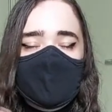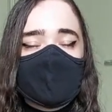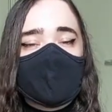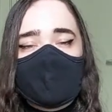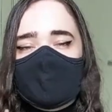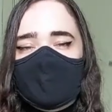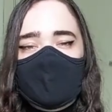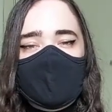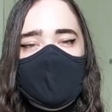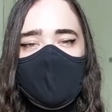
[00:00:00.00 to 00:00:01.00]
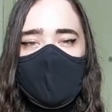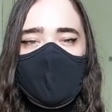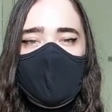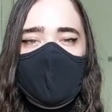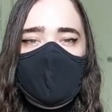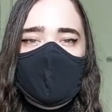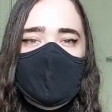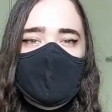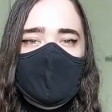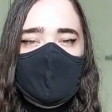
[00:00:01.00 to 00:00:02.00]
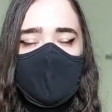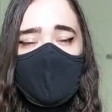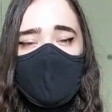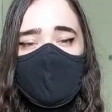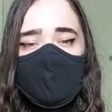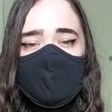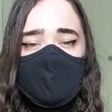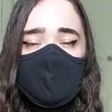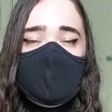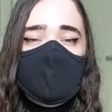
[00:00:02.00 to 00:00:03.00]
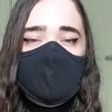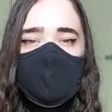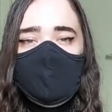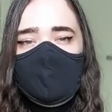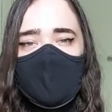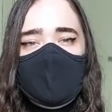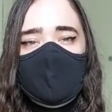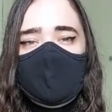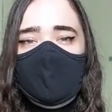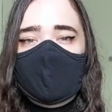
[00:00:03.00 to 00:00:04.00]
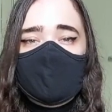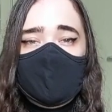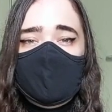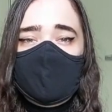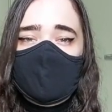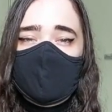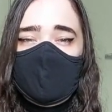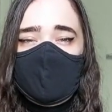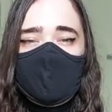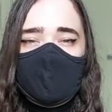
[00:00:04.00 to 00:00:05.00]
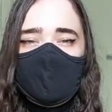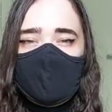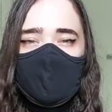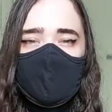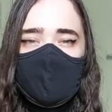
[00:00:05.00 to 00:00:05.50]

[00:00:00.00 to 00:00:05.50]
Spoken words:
yeah, it's not going well. I still do technically have time to film a third video,